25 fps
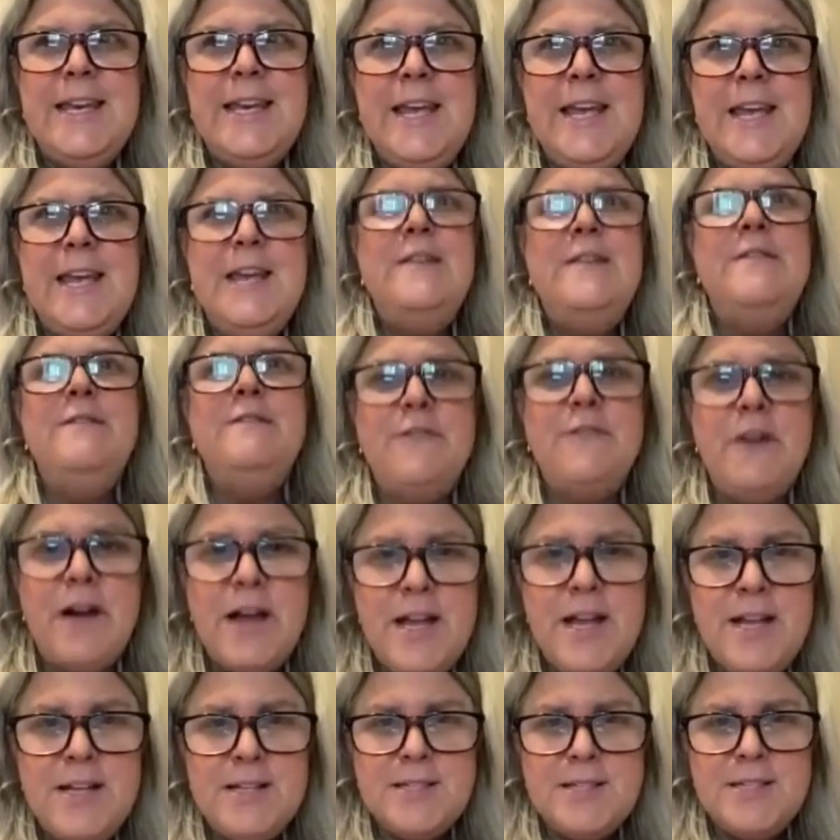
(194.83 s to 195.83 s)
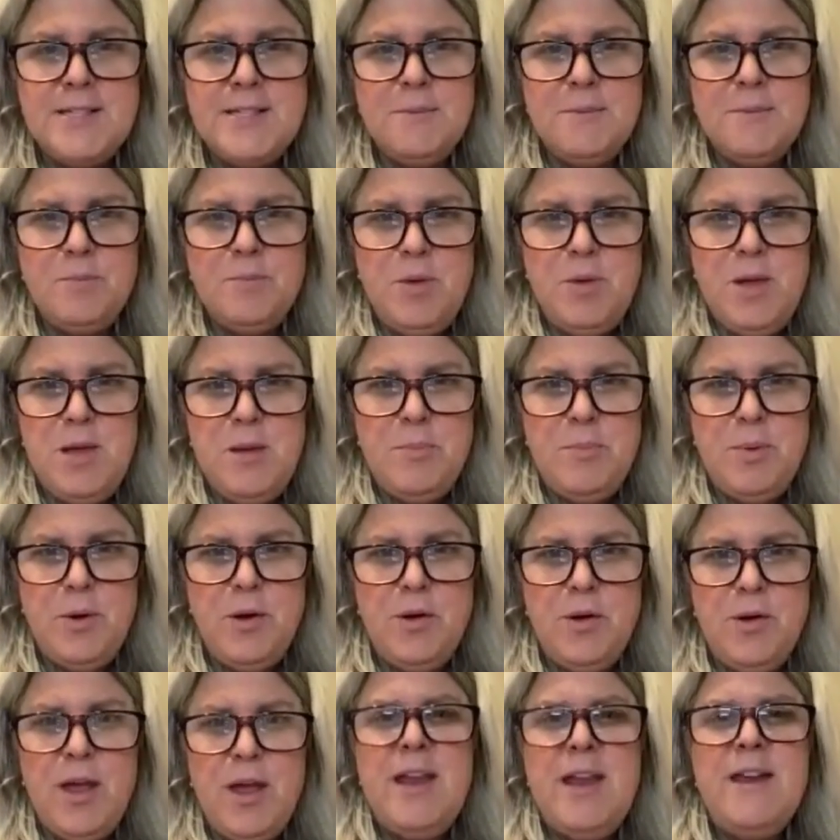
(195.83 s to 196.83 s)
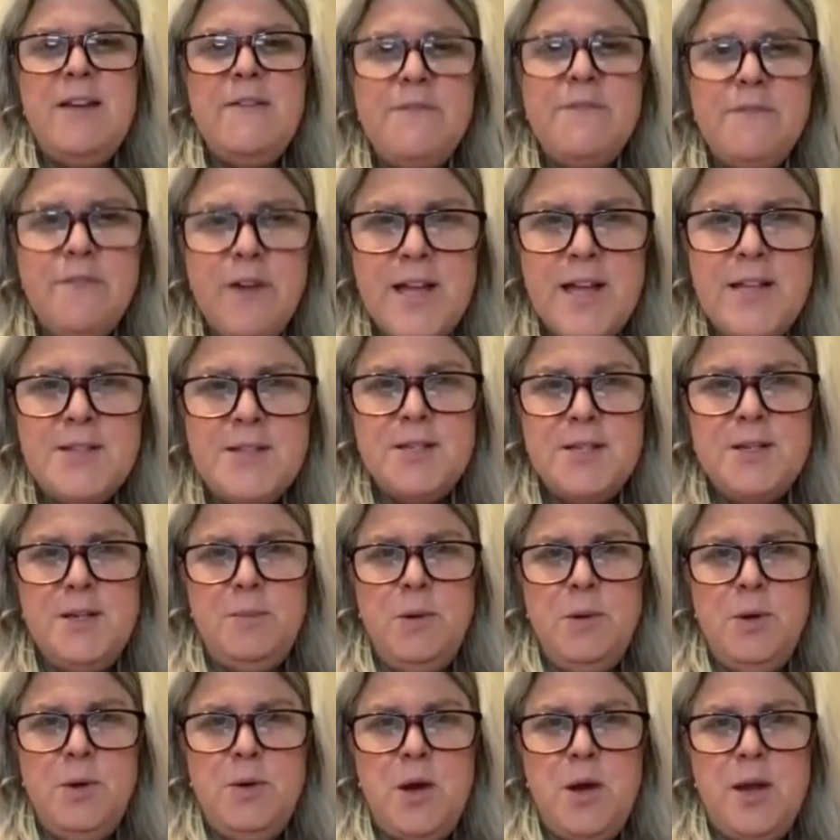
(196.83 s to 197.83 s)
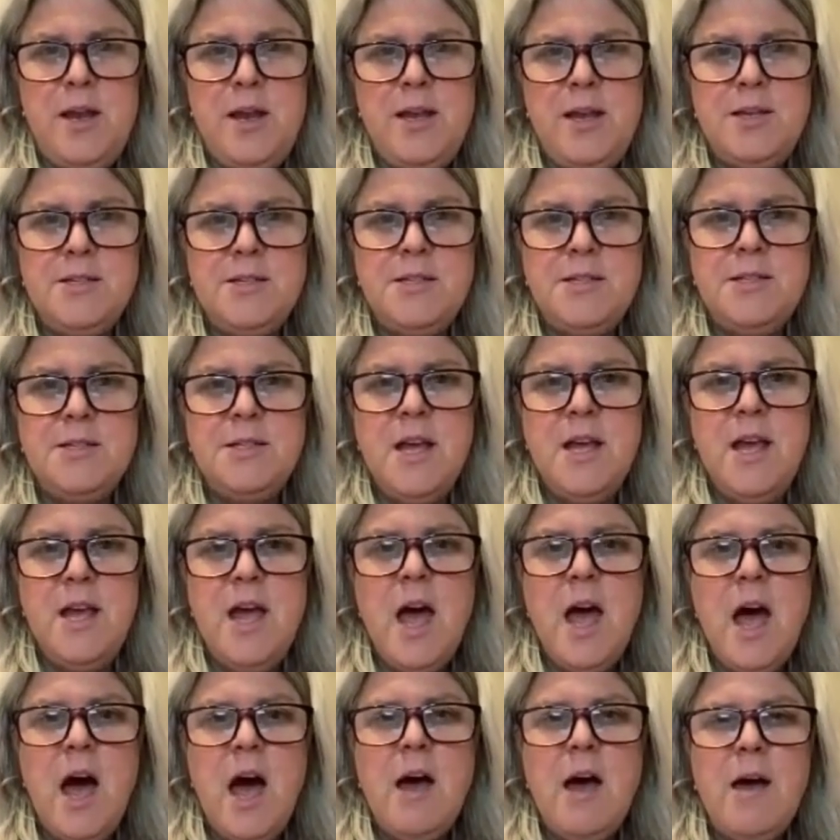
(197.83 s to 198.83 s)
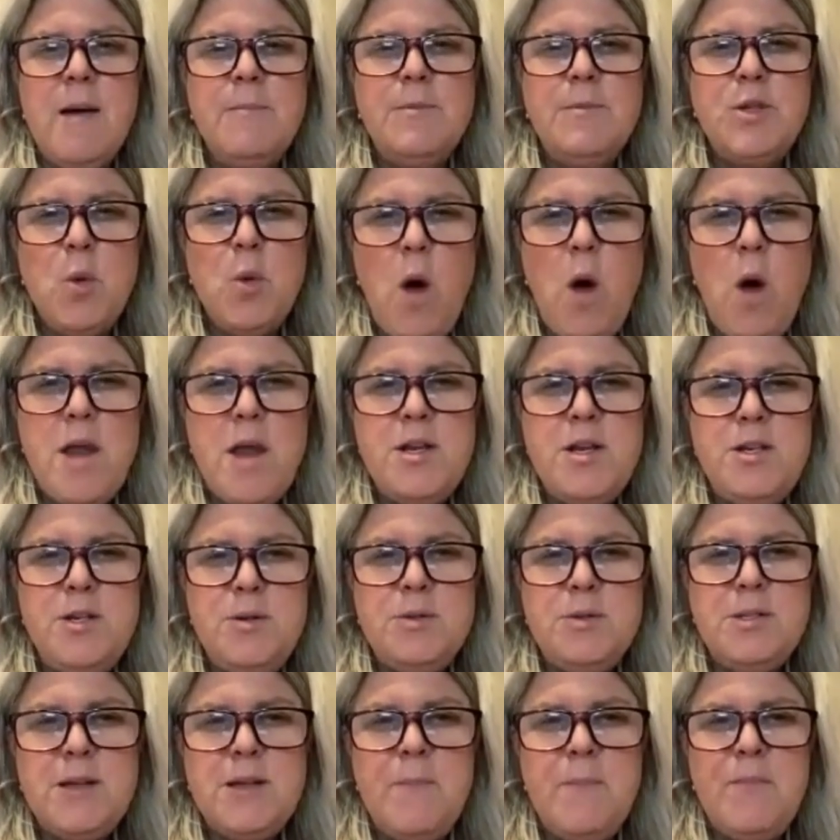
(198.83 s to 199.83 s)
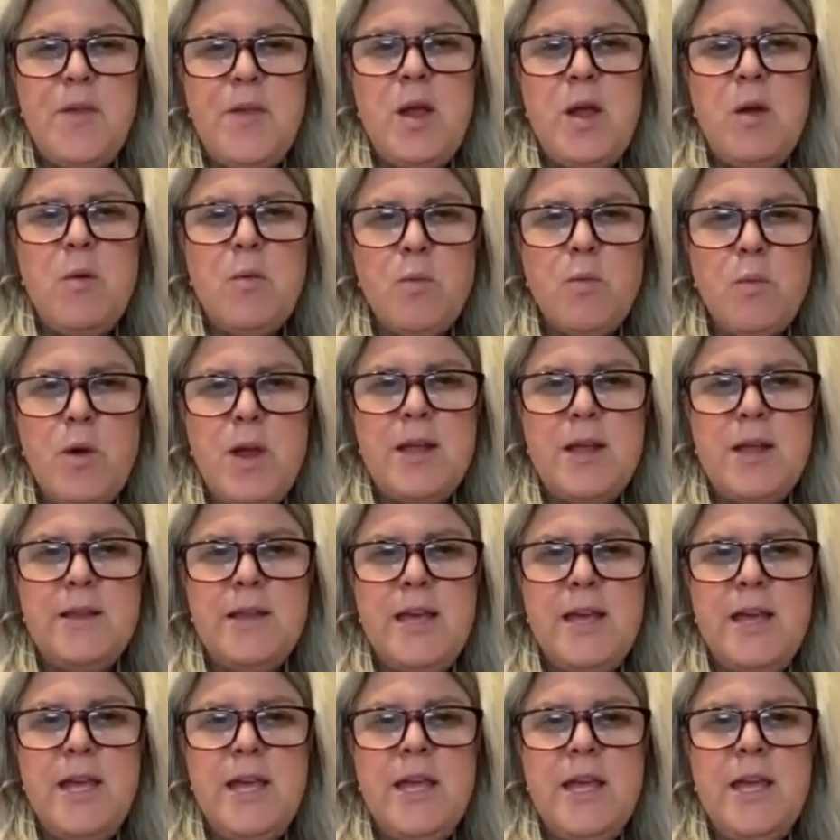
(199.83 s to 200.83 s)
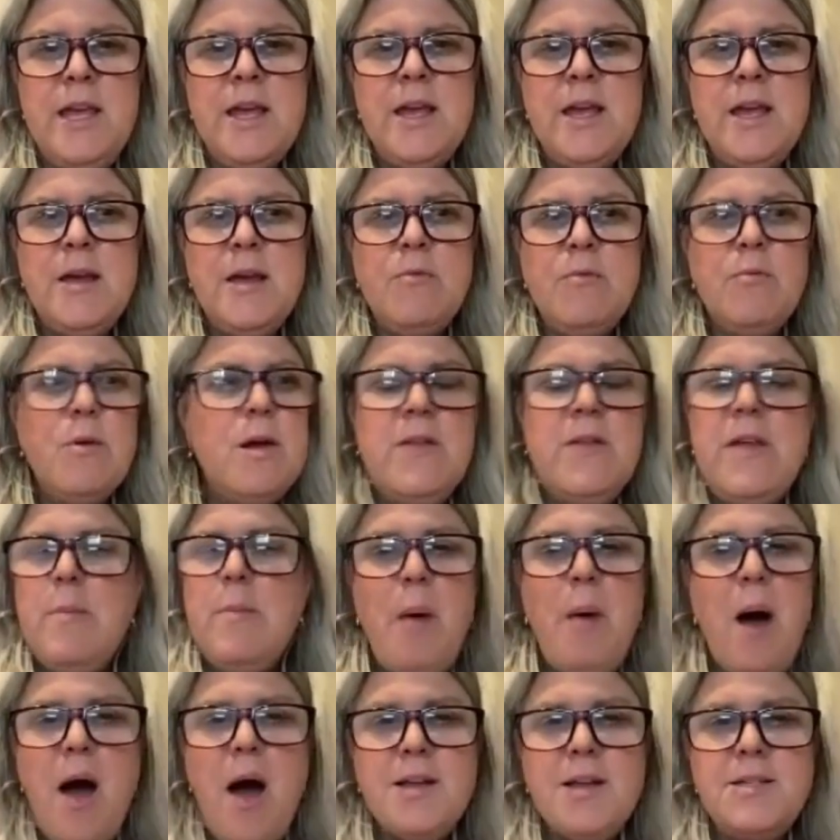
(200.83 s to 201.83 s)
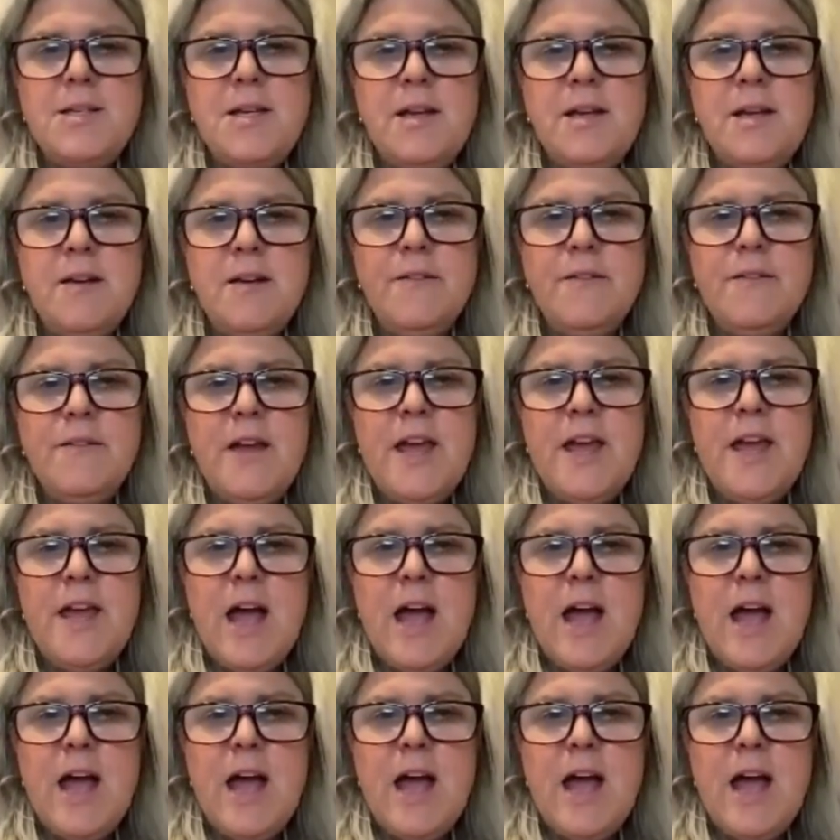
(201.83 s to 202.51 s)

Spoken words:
invites people, it invites communities to want to do something really, really positive.